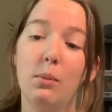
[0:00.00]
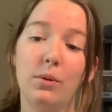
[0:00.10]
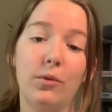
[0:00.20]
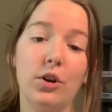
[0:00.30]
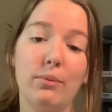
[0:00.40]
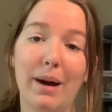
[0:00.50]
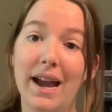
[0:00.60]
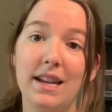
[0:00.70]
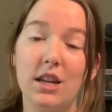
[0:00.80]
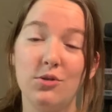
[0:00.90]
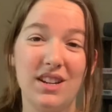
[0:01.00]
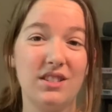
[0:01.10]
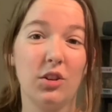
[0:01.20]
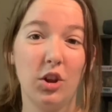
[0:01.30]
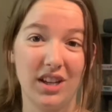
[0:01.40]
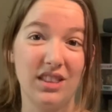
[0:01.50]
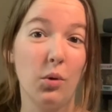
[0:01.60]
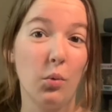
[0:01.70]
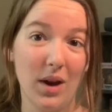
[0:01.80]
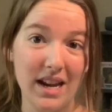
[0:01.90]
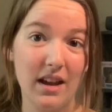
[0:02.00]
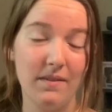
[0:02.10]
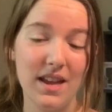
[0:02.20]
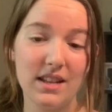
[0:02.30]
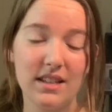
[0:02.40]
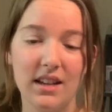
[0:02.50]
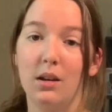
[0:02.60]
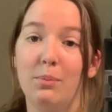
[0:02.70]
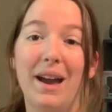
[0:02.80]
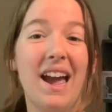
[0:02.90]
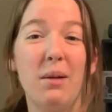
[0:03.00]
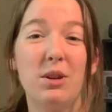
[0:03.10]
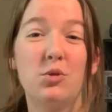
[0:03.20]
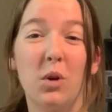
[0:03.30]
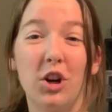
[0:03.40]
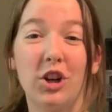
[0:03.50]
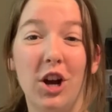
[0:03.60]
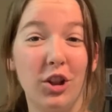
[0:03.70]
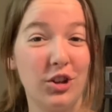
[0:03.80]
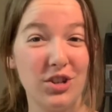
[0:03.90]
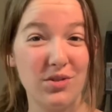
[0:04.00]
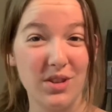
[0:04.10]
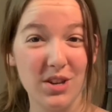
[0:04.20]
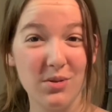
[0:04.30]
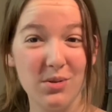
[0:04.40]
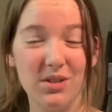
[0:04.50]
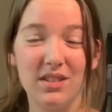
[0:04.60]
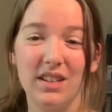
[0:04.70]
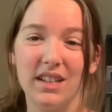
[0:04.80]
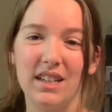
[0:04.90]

Before you buy any, you need to look at the weight of it, by how much watercolor you use,